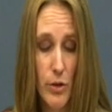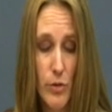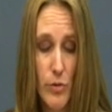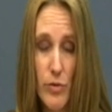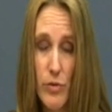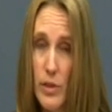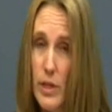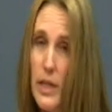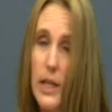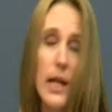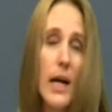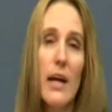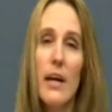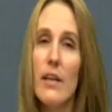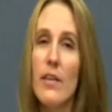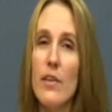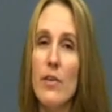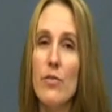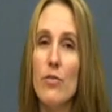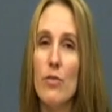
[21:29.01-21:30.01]
You'll see a
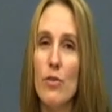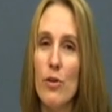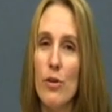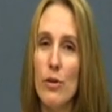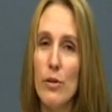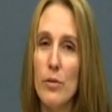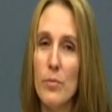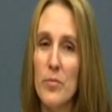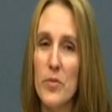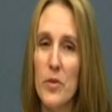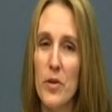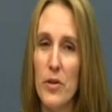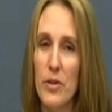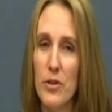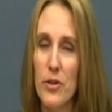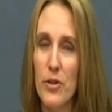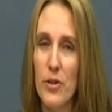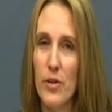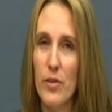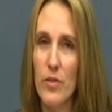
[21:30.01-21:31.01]
lot of these terms
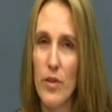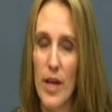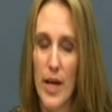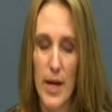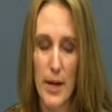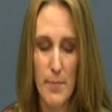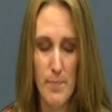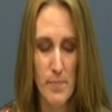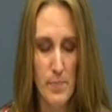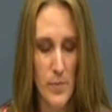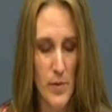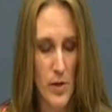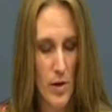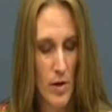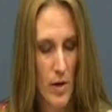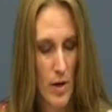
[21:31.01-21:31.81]
on your exam.